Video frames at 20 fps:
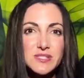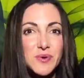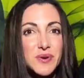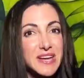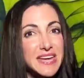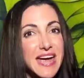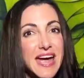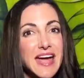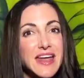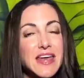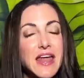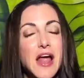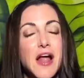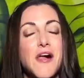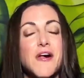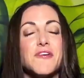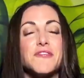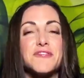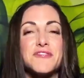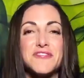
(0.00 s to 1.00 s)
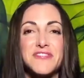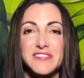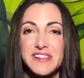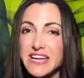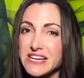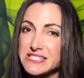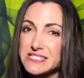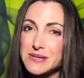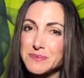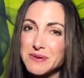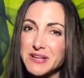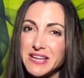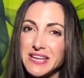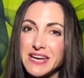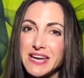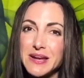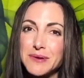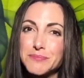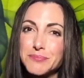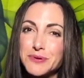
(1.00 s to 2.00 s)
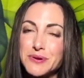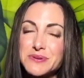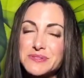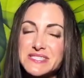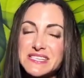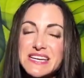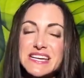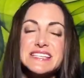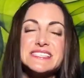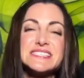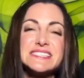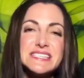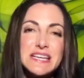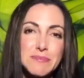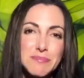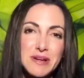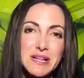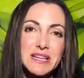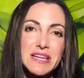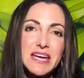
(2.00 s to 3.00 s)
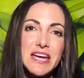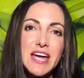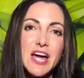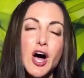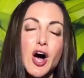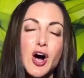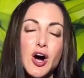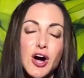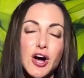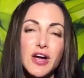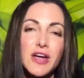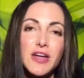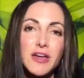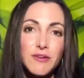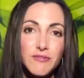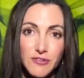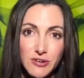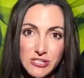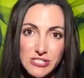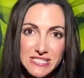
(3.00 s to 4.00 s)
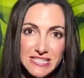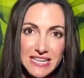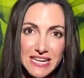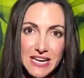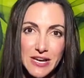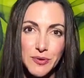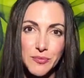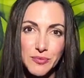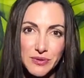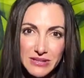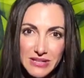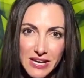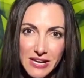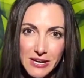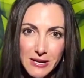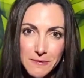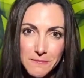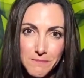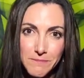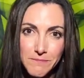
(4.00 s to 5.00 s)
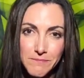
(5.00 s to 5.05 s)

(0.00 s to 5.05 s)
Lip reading: So again, flexibility and proceeds typically are inversely related.